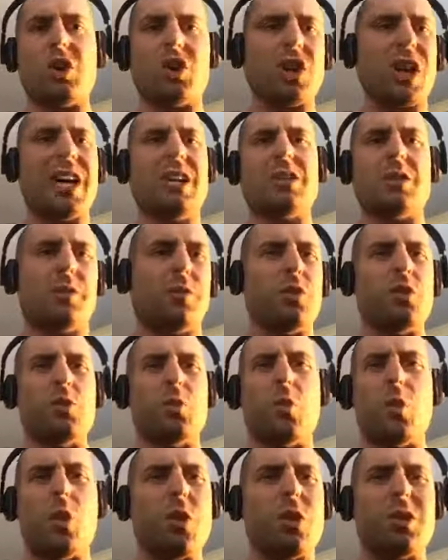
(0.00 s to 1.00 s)
change a few
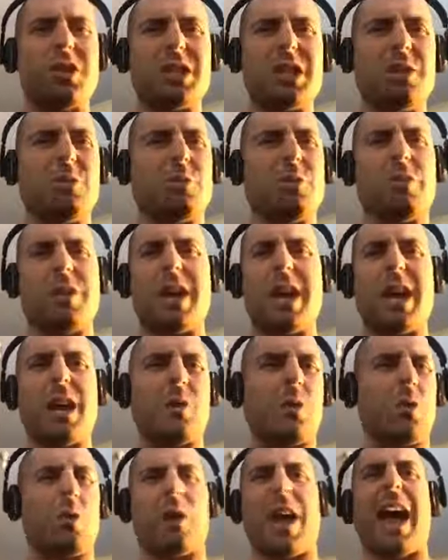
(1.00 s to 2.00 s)
words here or
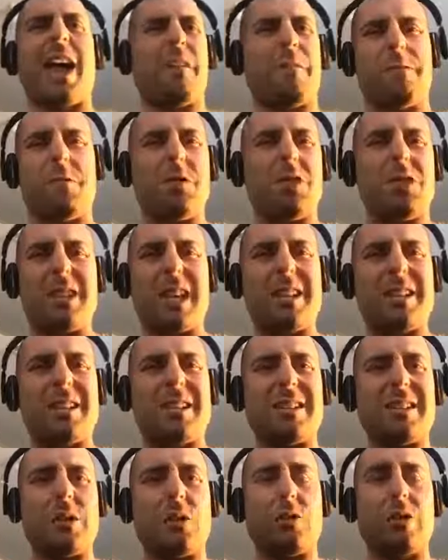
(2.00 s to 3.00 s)
there or add a few
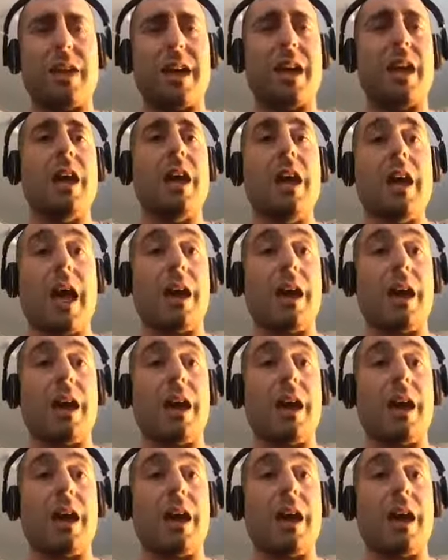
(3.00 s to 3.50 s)
sentences here or there,